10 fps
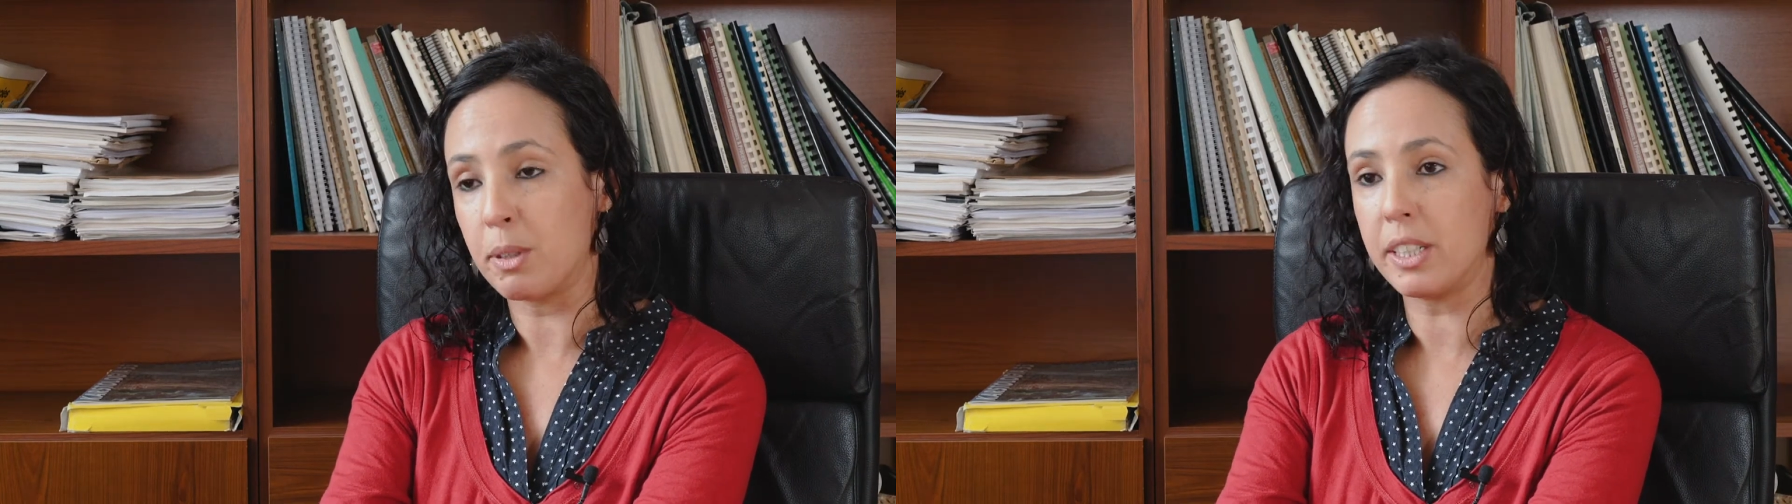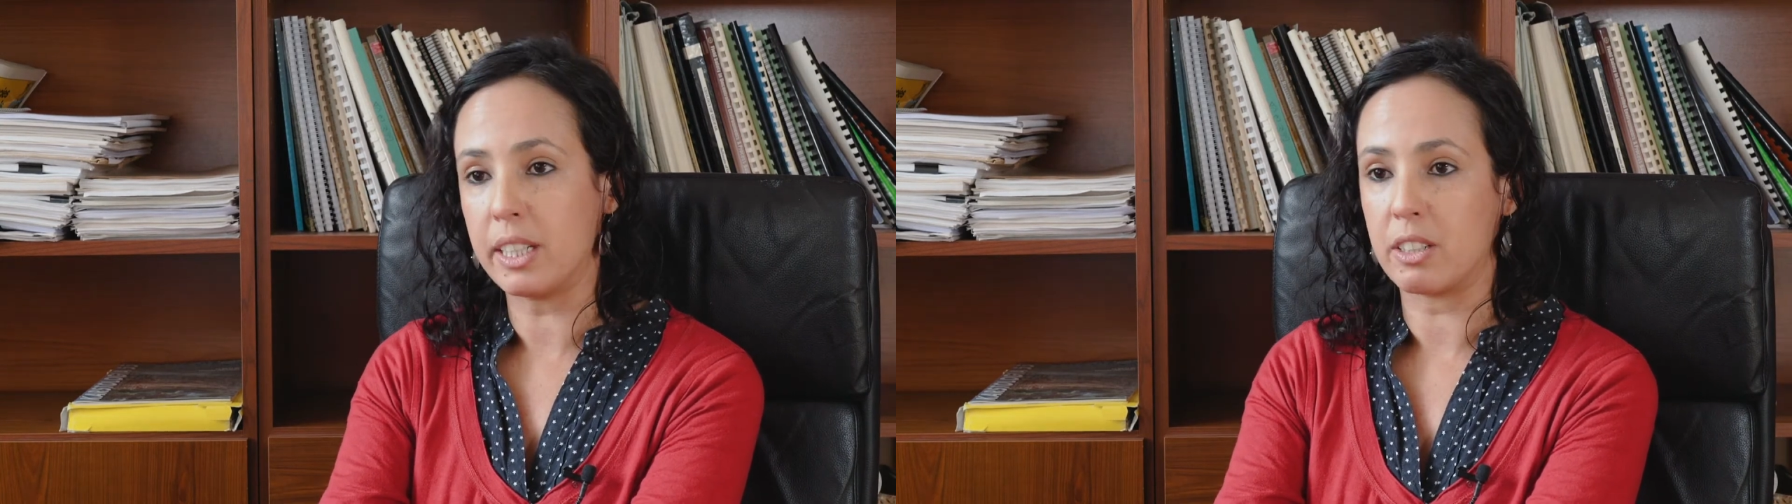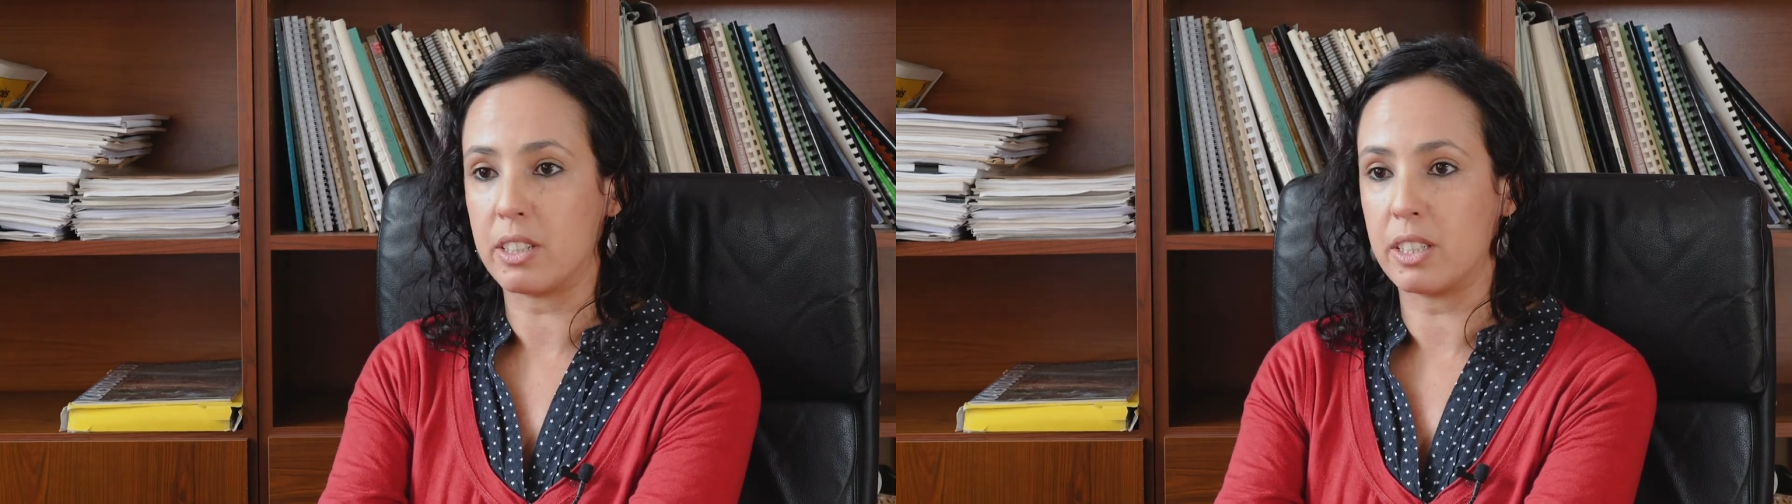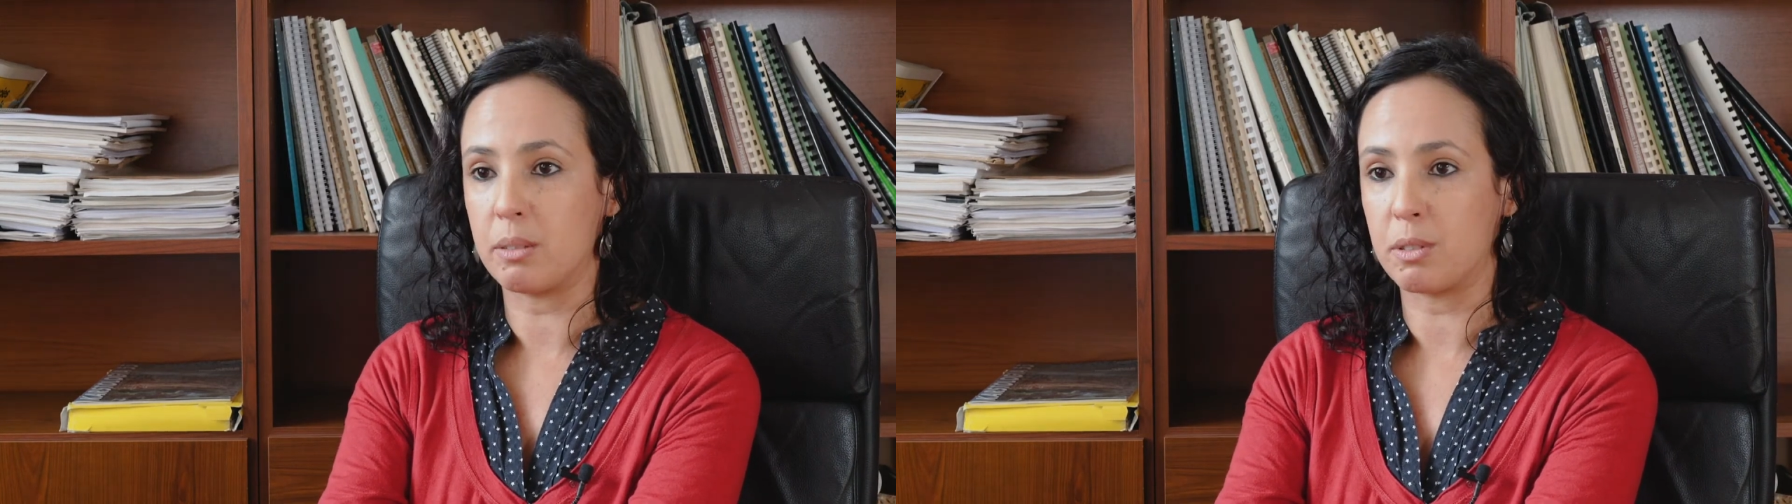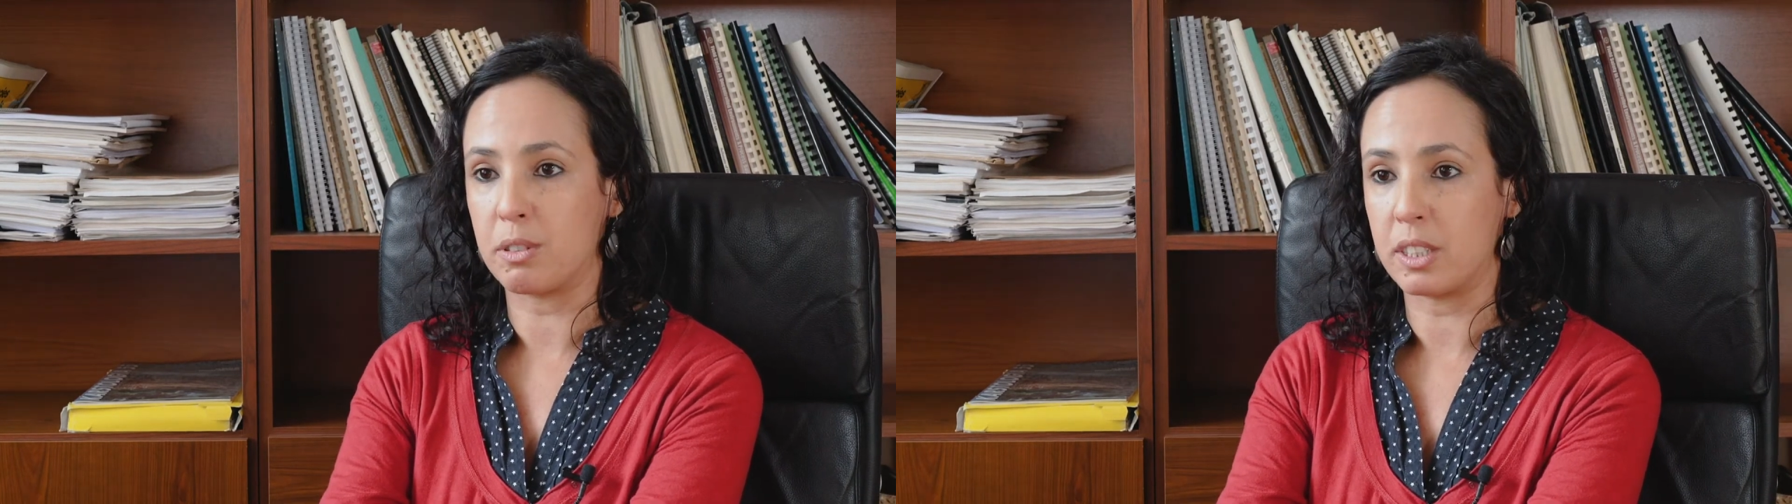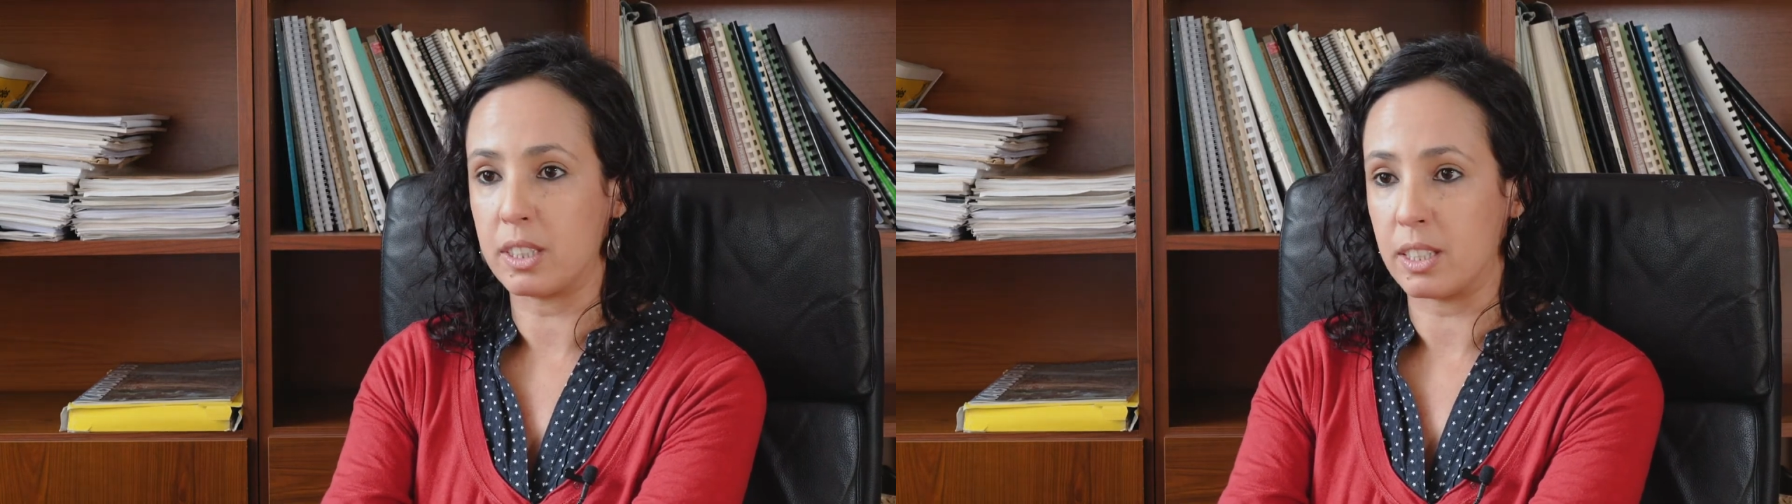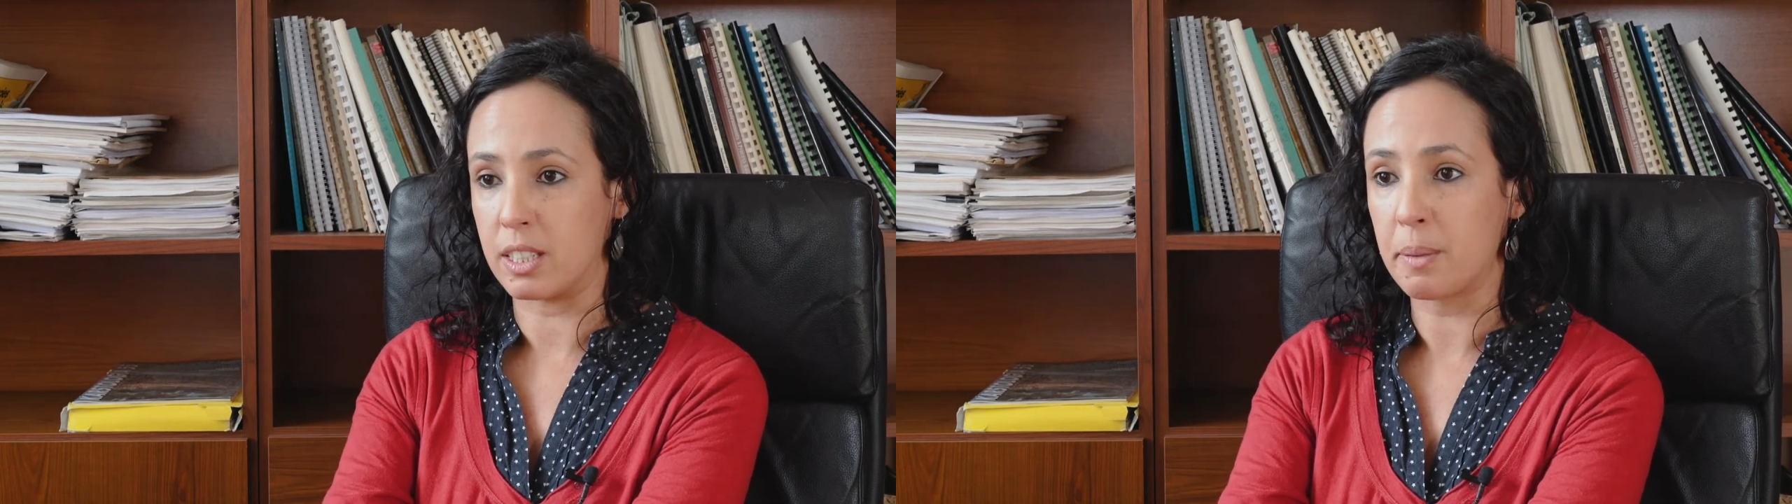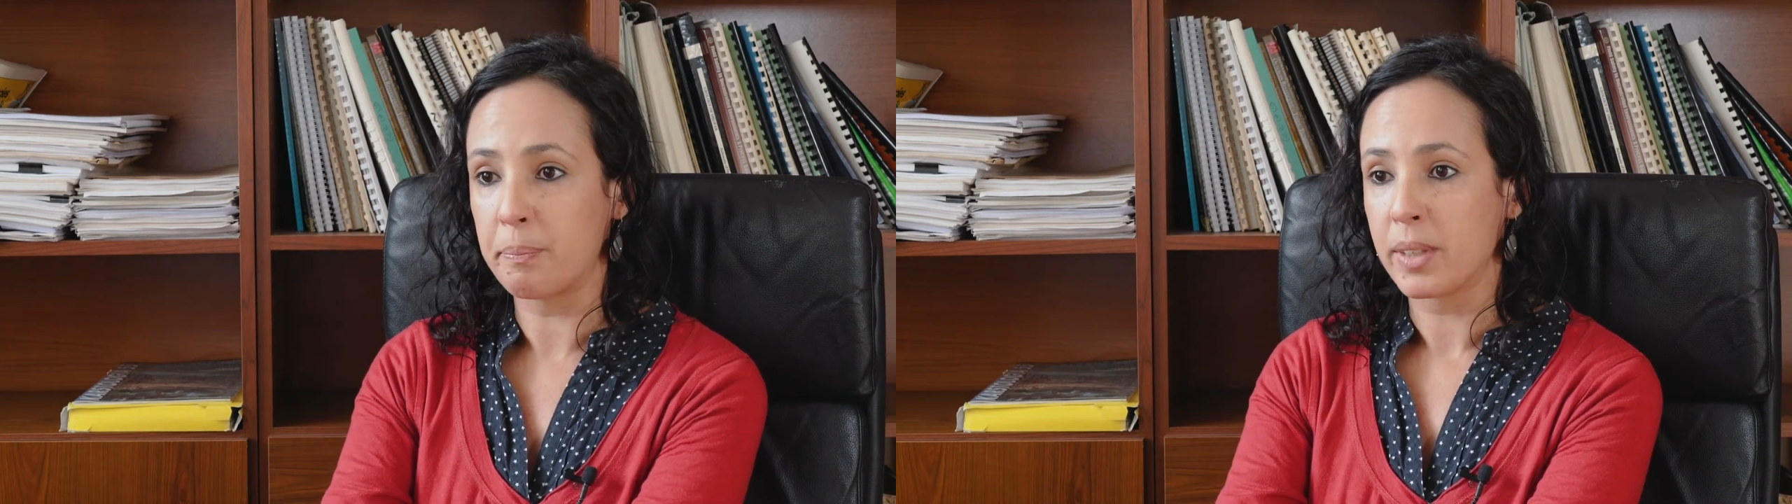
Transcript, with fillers: marine ecosystems, for instance.